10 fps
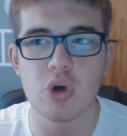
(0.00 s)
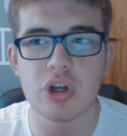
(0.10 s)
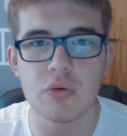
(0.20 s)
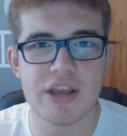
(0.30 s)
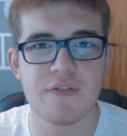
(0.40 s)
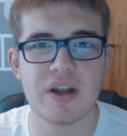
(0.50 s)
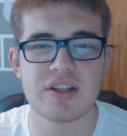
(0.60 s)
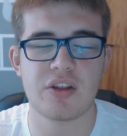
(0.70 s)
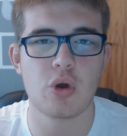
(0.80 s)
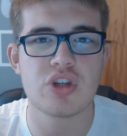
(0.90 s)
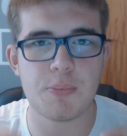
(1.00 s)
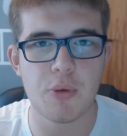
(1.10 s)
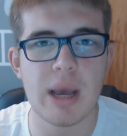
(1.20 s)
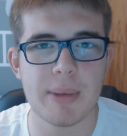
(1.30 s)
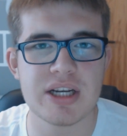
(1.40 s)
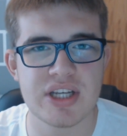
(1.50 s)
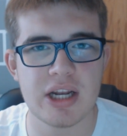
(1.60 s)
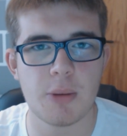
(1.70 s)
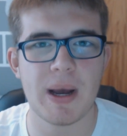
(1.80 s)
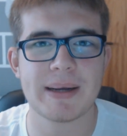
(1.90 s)
It's not the right thing to do to put them at
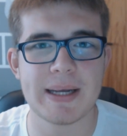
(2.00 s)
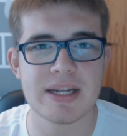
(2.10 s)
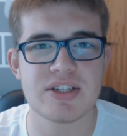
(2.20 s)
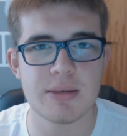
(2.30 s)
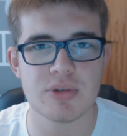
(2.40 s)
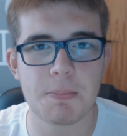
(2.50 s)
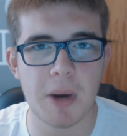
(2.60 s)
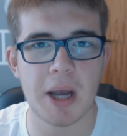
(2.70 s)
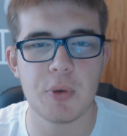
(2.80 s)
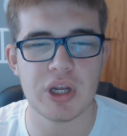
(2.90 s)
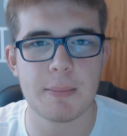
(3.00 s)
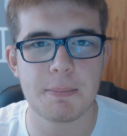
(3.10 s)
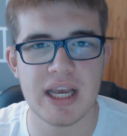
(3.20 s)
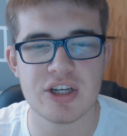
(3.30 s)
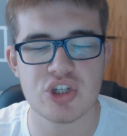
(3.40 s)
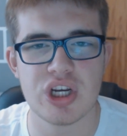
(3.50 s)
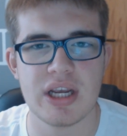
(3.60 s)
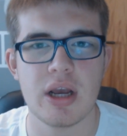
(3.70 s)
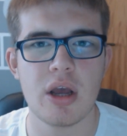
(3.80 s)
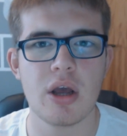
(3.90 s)
centre back against teams like Bayern Munich and
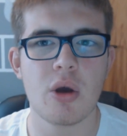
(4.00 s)
PSG.